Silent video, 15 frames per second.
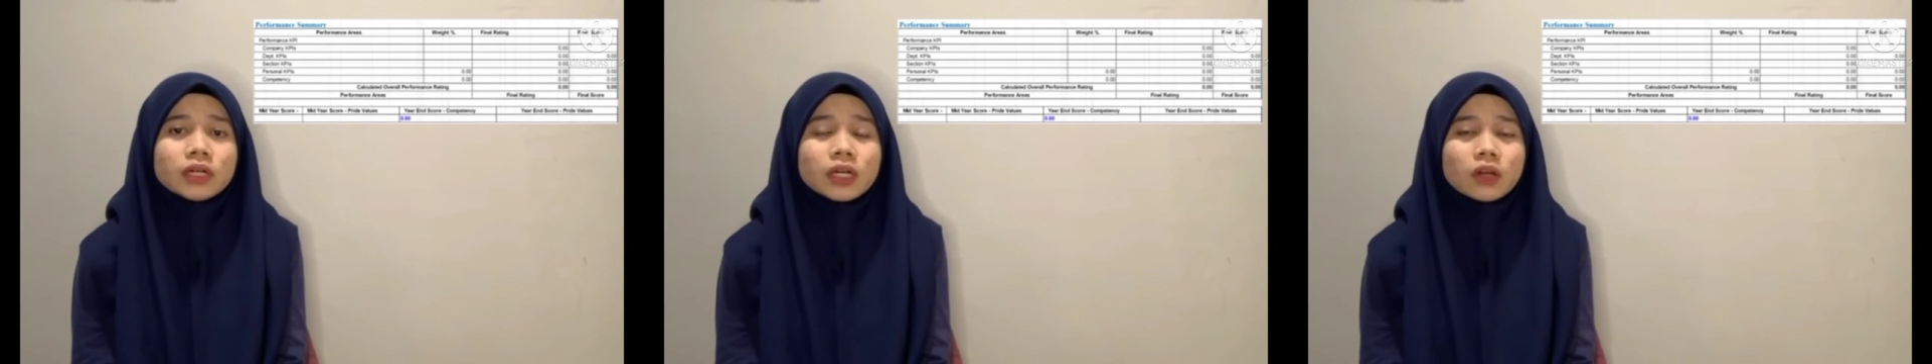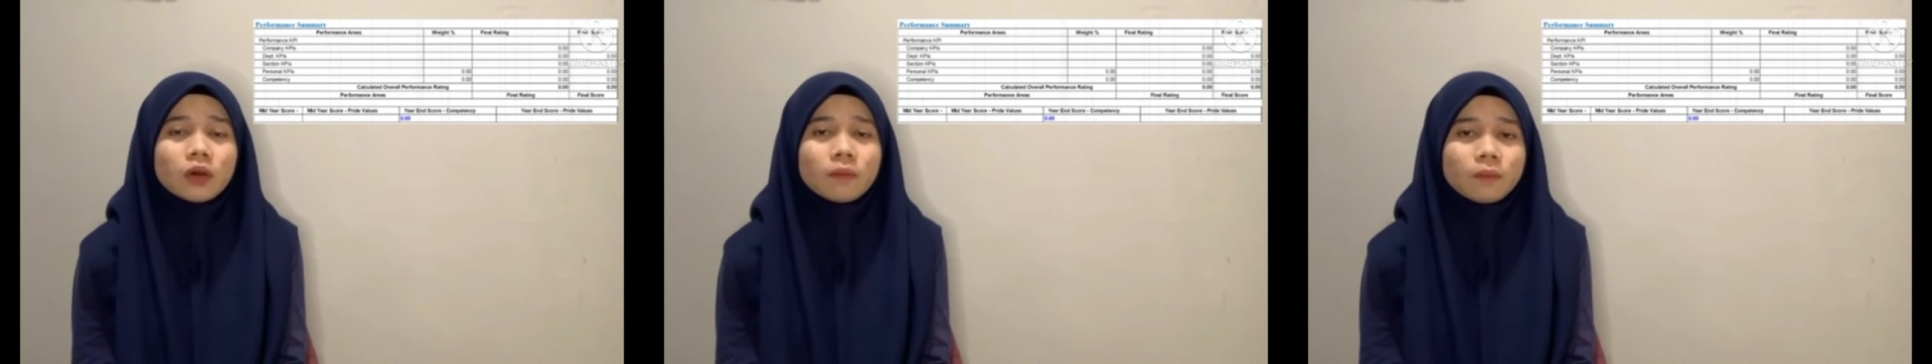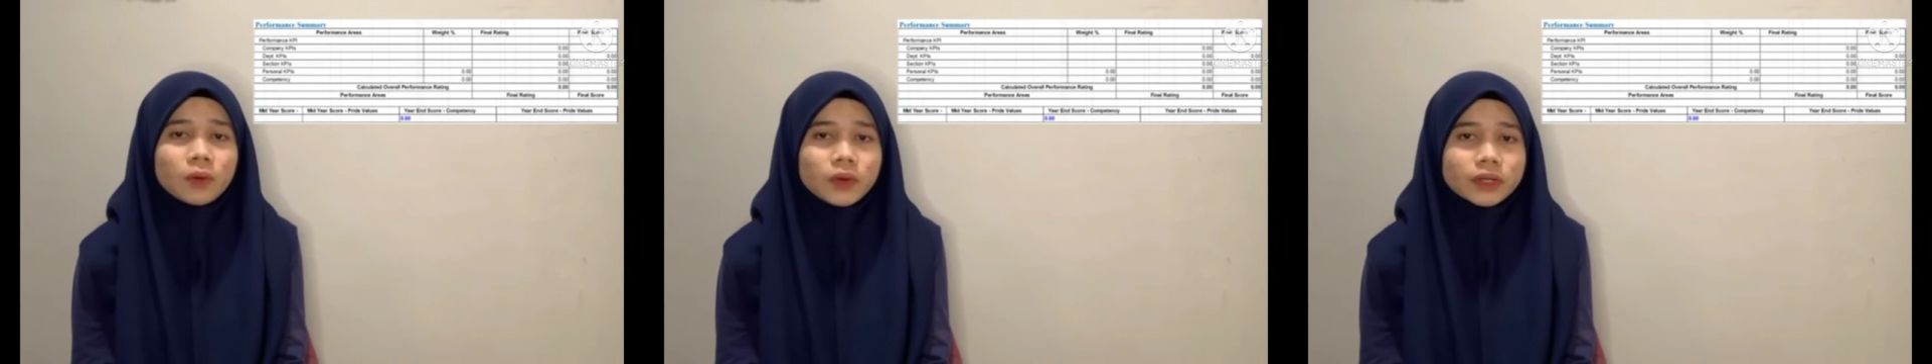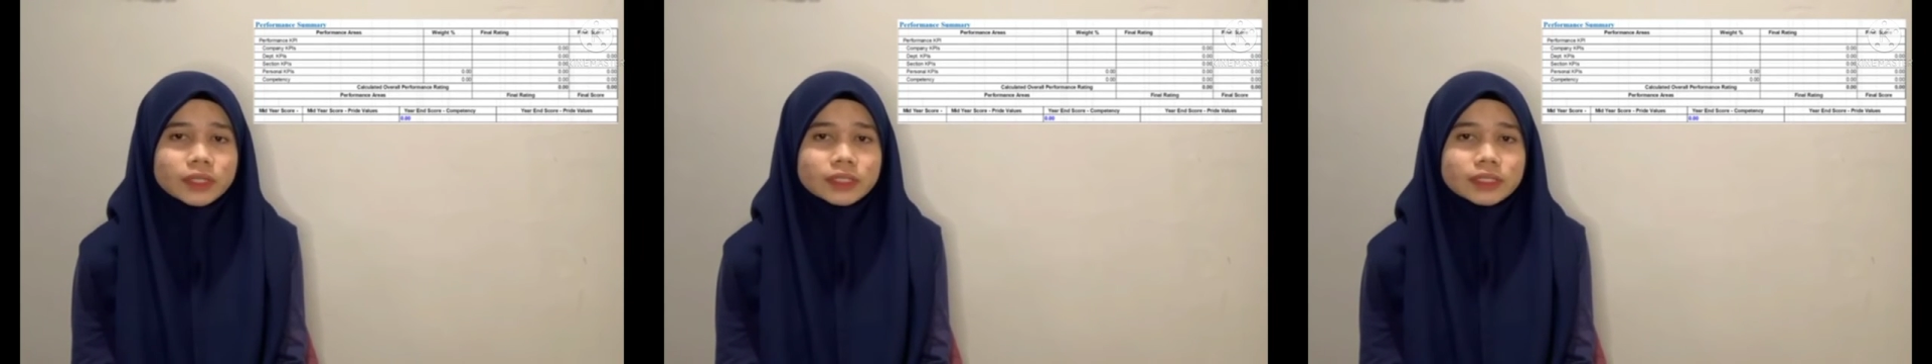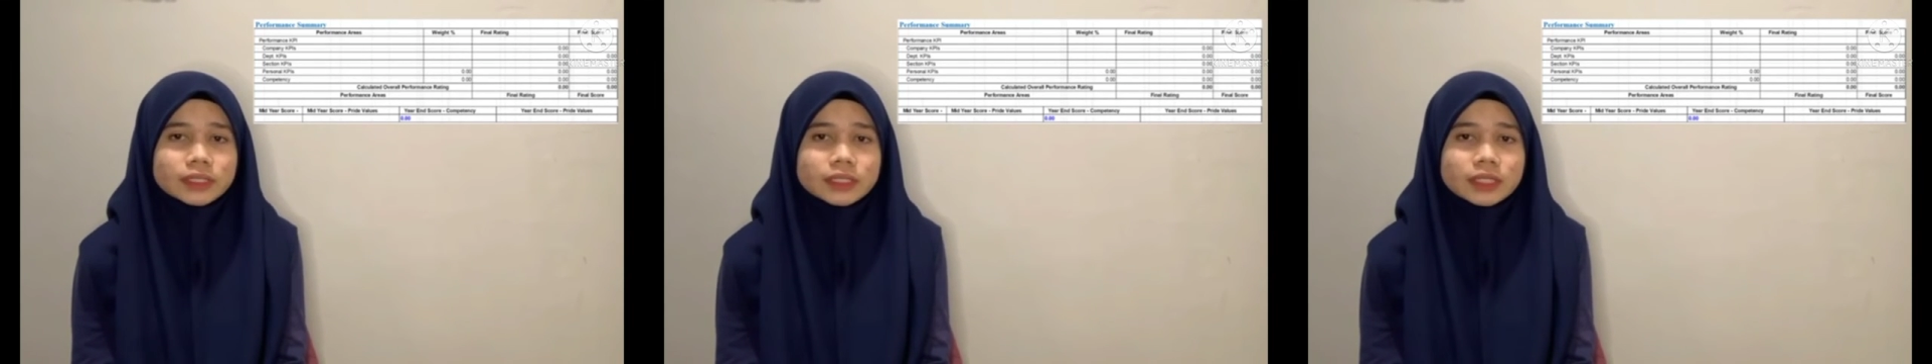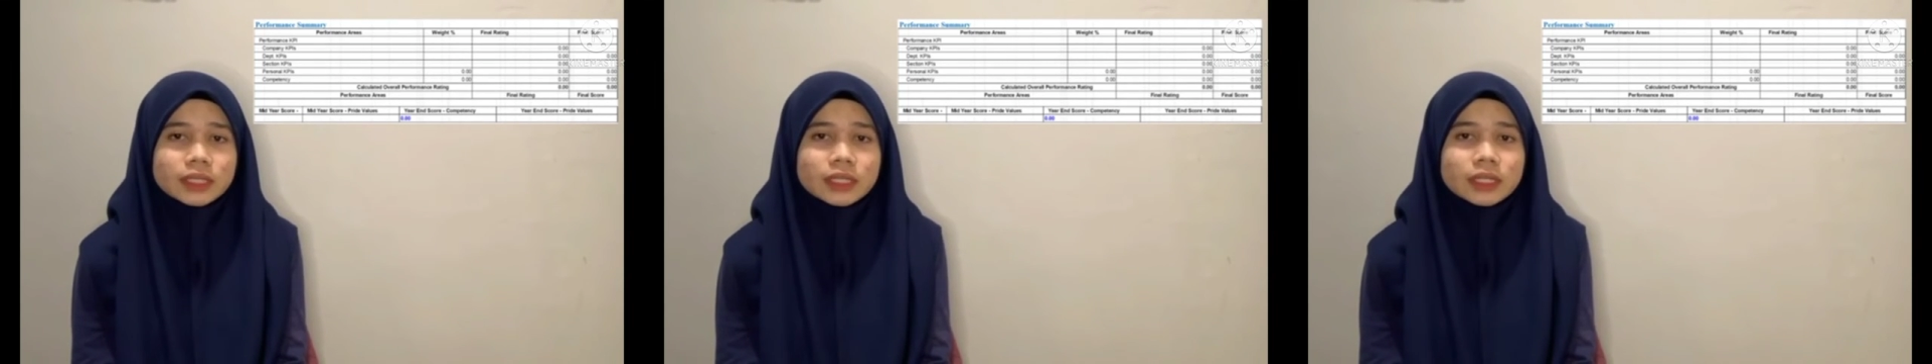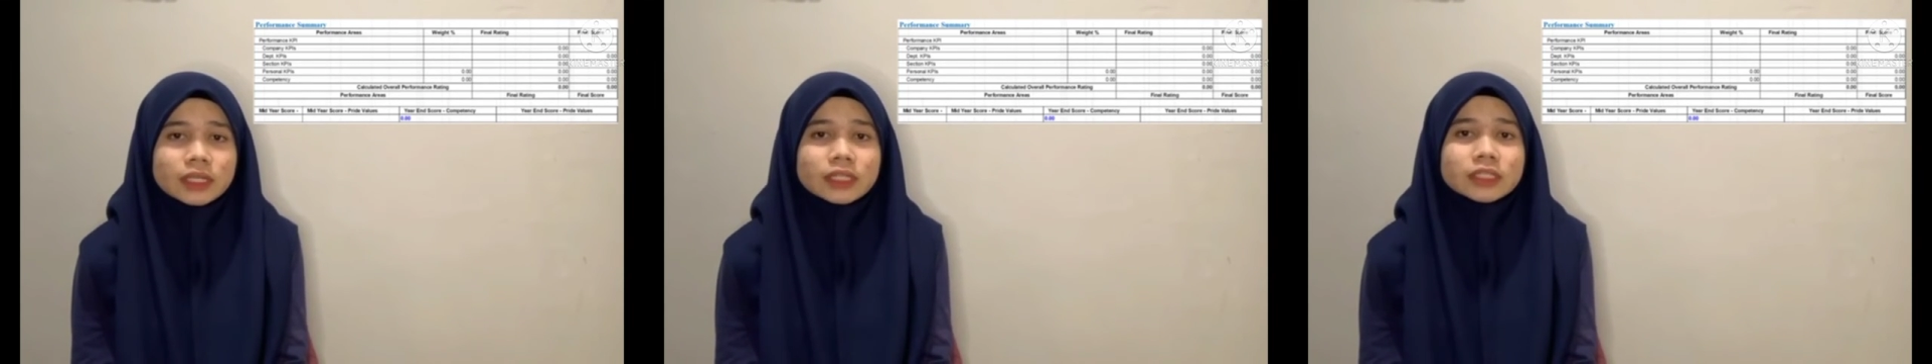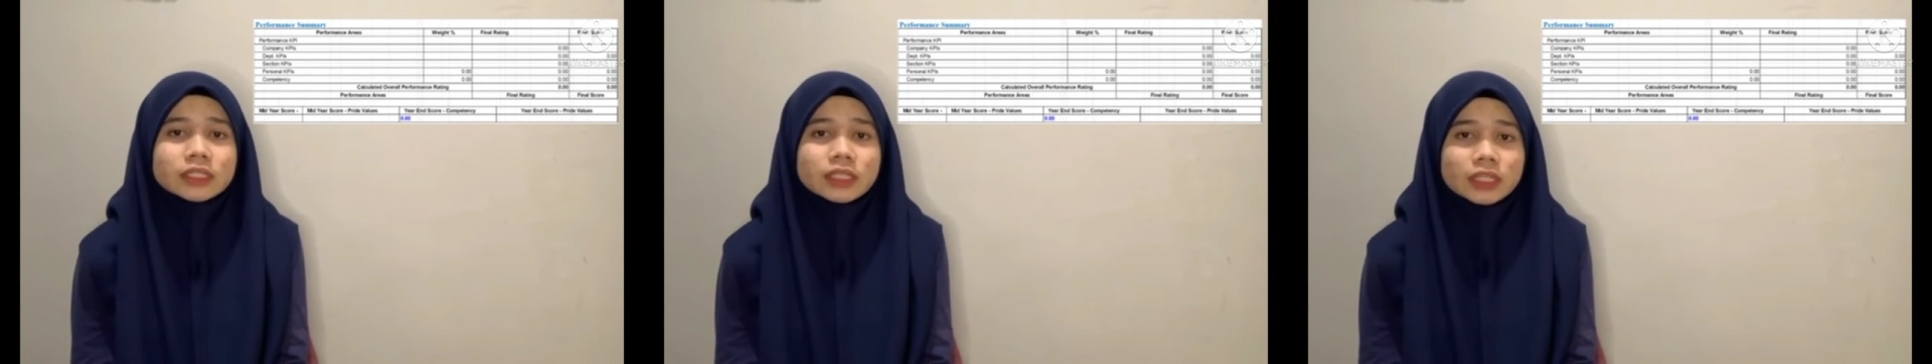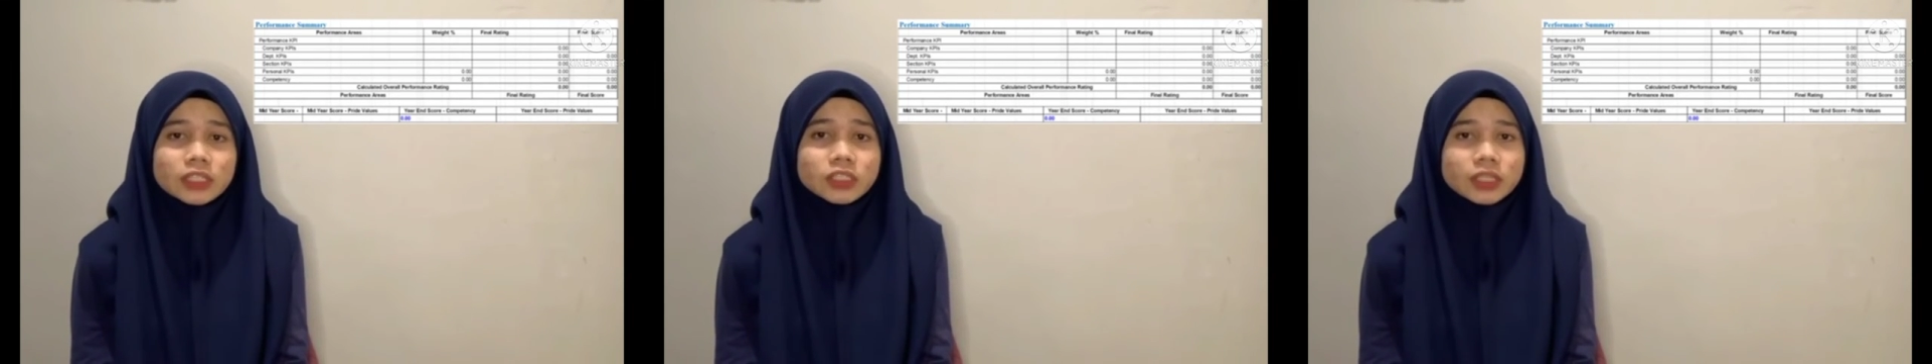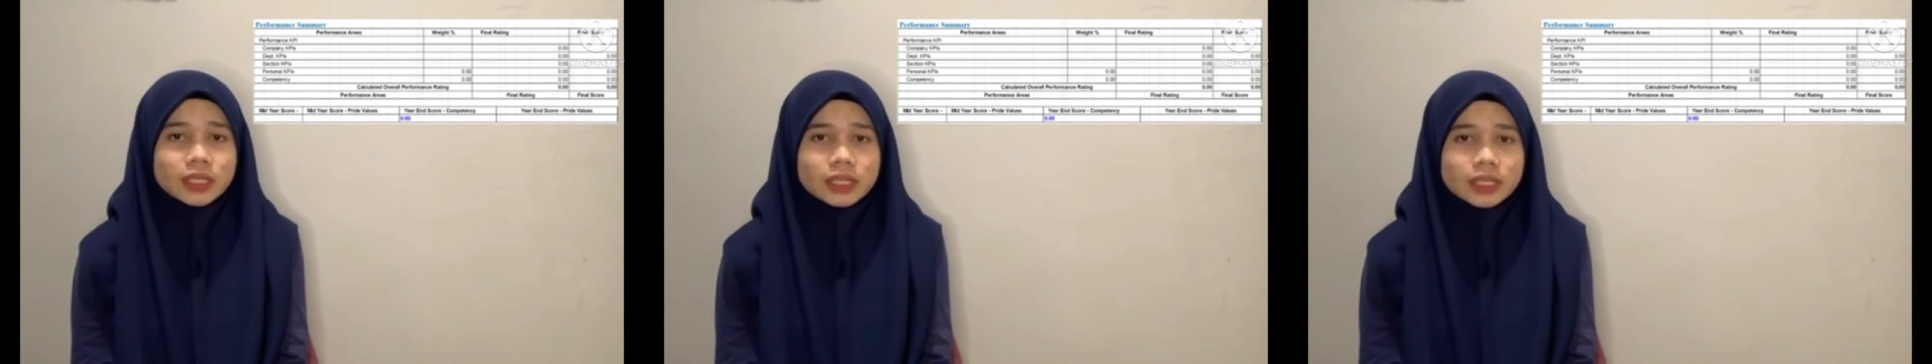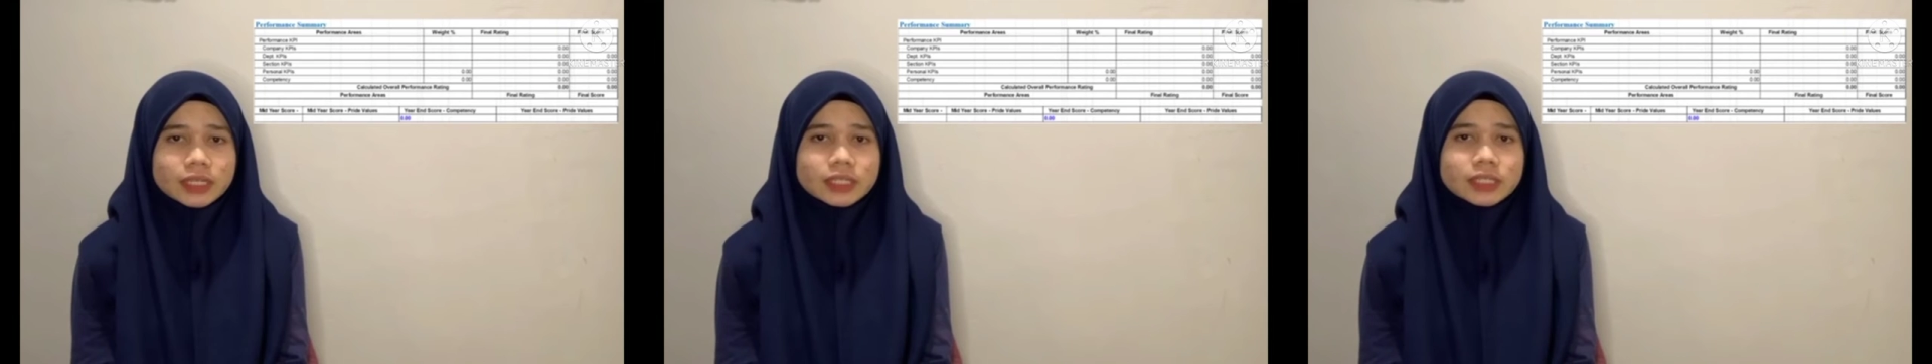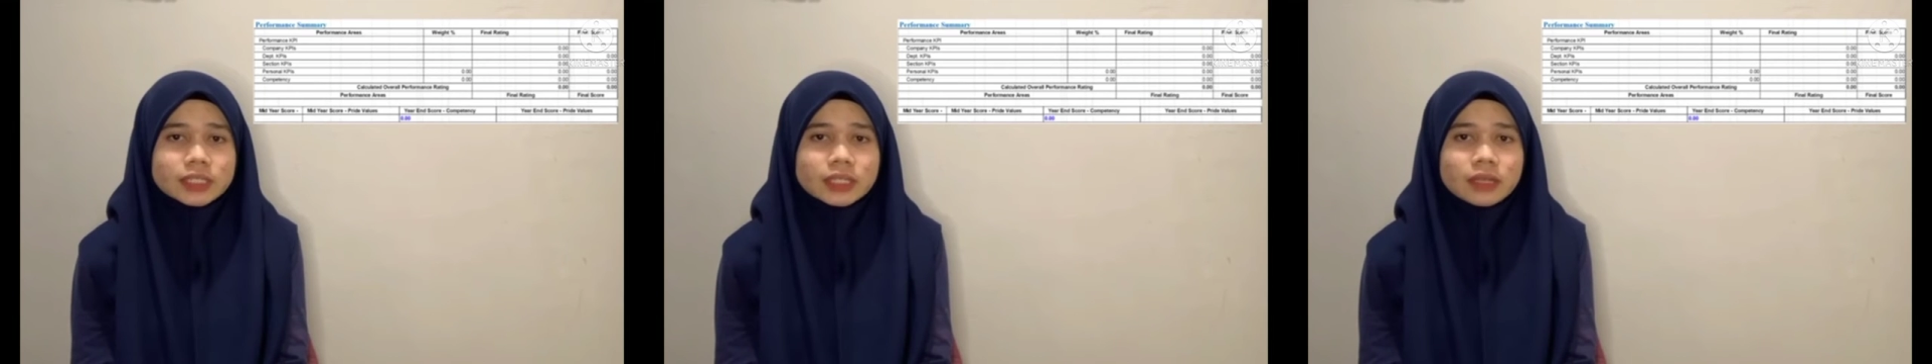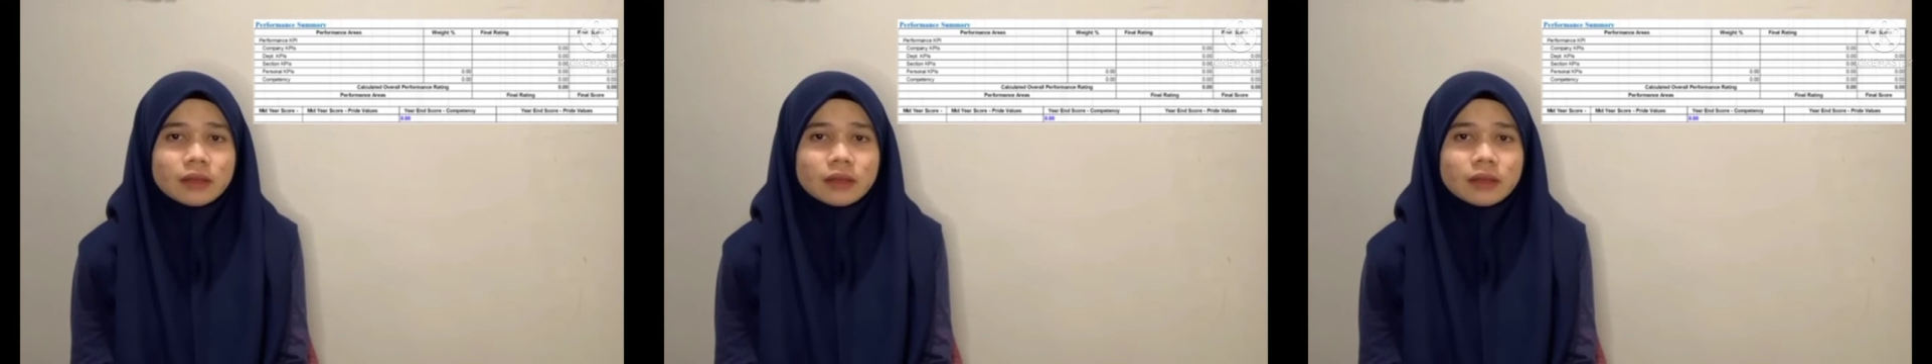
components such as